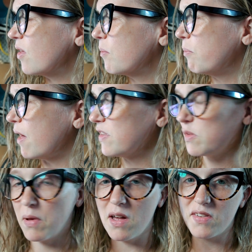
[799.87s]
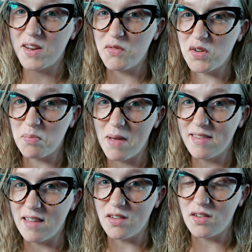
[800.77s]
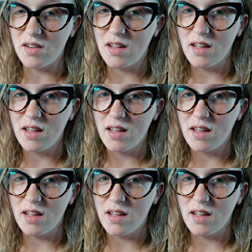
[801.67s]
but this person I've just messaged